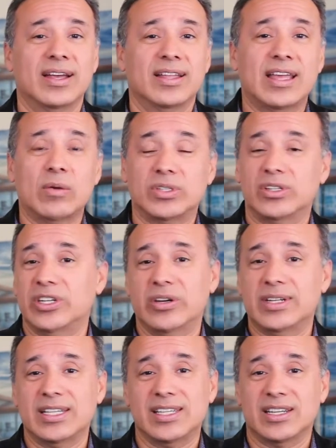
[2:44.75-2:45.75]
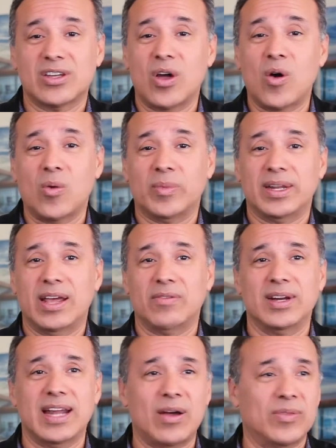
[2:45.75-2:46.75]
that was a geodesic dome, and
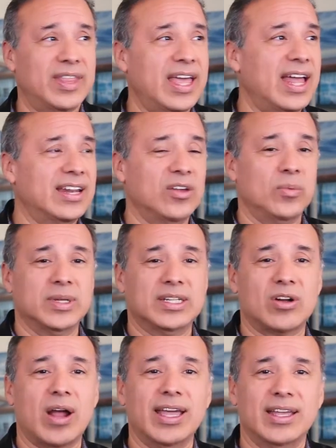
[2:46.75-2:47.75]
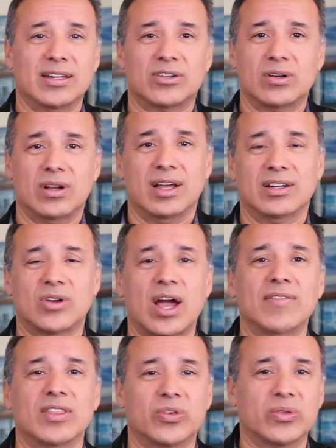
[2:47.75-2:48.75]
every now and then you would be
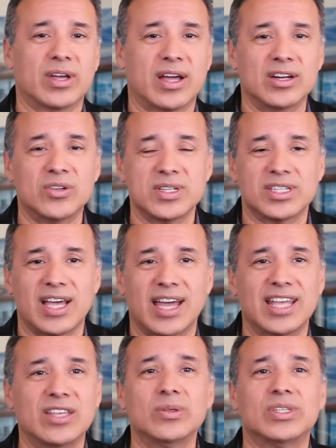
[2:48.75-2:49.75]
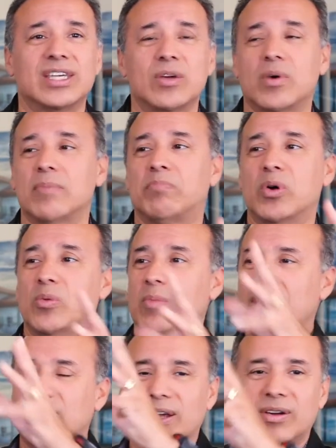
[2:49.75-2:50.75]
driving through the countryside and you see one, boom,
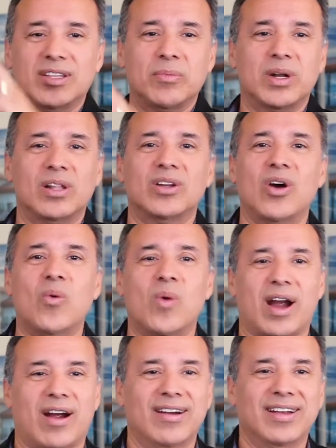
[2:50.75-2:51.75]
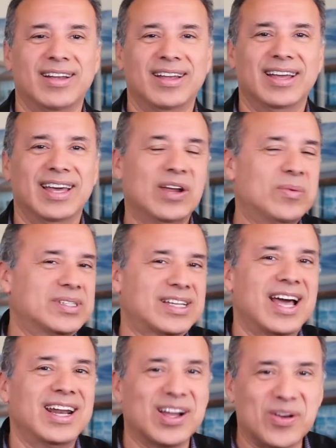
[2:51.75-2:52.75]
out there in the middle of nowhere. And it was
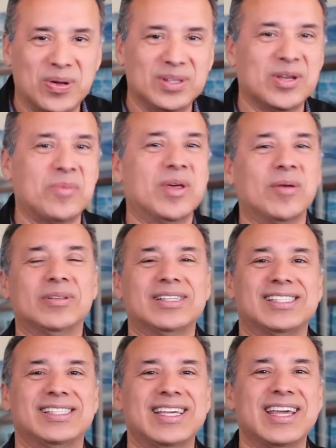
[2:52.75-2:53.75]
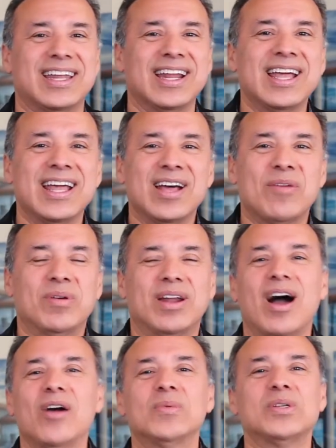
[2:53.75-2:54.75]
kind of cool to be able to see it. But
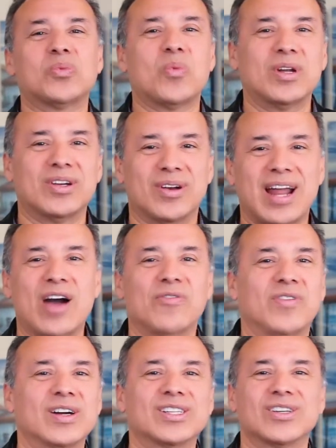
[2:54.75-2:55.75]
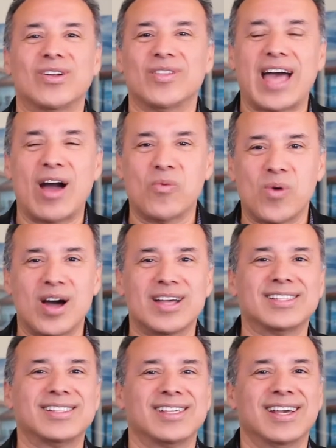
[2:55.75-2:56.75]
I always wondered how functional that
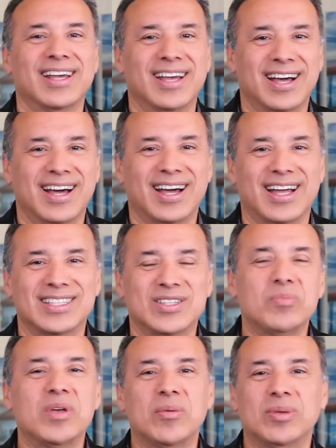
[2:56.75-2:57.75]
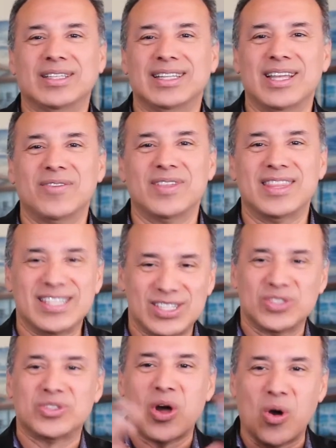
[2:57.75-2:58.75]
was to be able to live in this
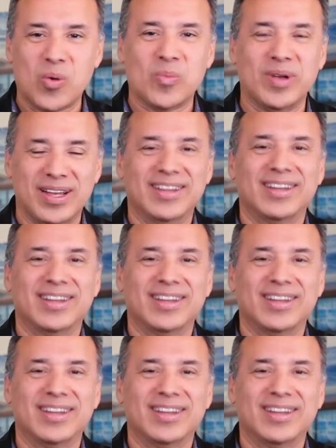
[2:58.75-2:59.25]
dome